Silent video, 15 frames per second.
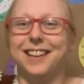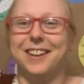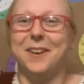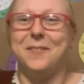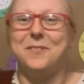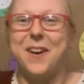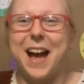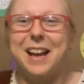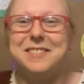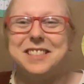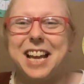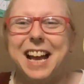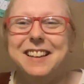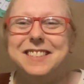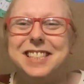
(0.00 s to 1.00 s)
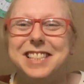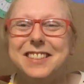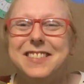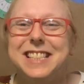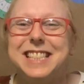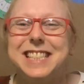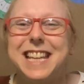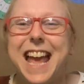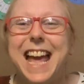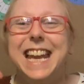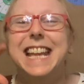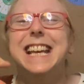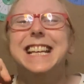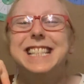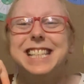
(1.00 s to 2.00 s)
8. 5 times 2 is 10.
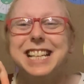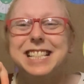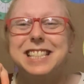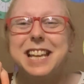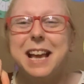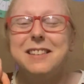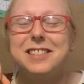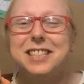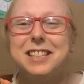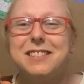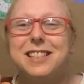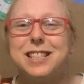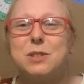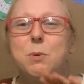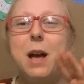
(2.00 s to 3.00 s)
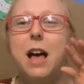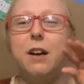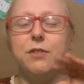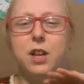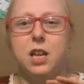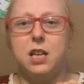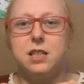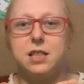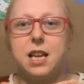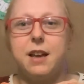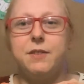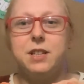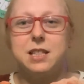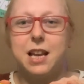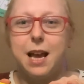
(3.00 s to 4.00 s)
6 times 2 is 12.
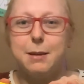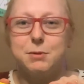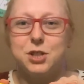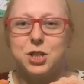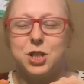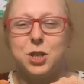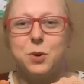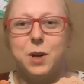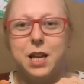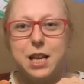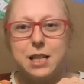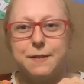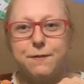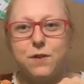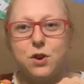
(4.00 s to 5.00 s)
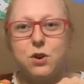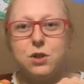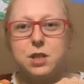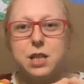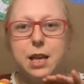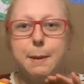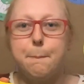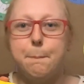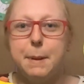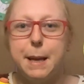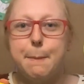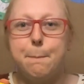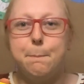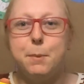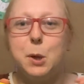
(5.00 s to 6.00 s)
7 times 2 is 14.
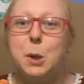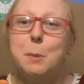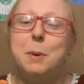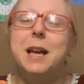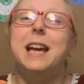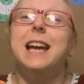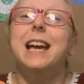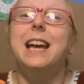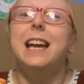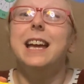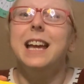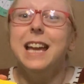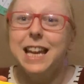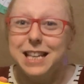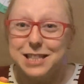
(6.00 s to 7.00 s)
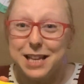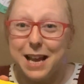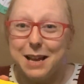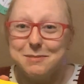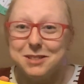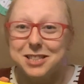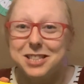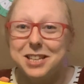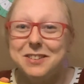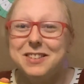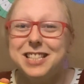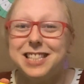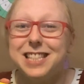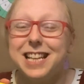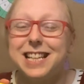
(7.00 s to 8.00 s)
Beep boop. 8 times 2
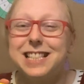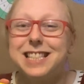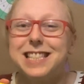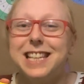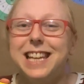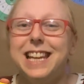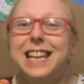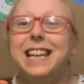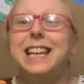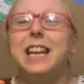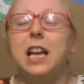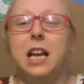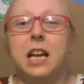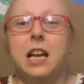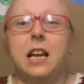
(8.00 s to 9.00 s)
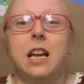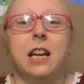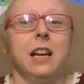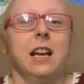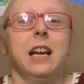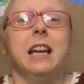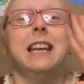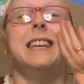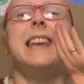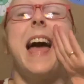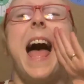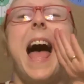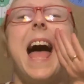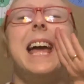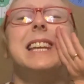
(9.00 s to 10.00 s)
is 16. 9
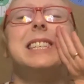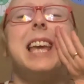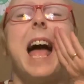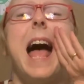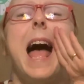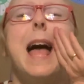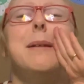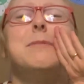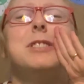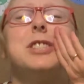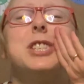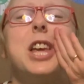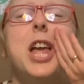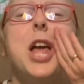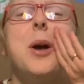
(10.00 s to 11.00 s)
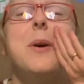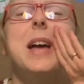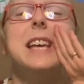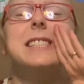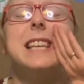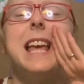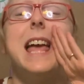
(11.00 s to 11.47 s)
times 2 is